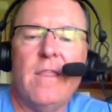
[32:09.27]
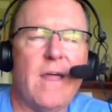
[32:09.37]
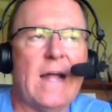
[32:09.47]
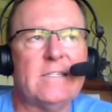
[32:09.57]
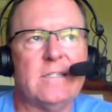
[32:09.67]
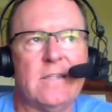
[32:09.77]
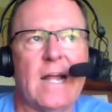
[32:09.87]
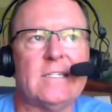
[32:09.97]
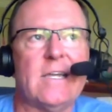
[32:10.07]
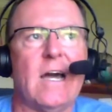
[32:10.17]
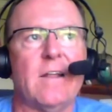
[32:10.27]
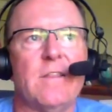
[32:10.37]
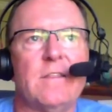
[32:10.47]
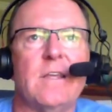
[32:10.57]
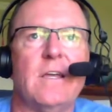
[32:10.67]
That's kind
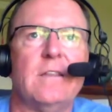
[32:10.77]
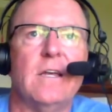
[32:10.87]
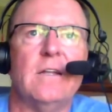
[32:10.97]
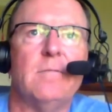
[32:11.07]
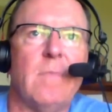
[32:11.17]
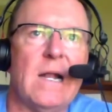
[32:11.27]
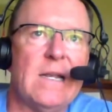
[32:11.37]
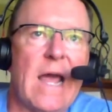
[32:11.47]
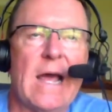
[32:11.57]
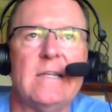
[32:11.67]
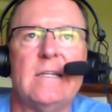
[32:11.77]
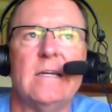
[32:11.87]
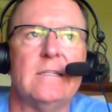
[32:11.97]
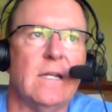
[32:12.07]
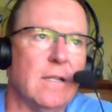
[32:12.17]
of the thing that my dad did,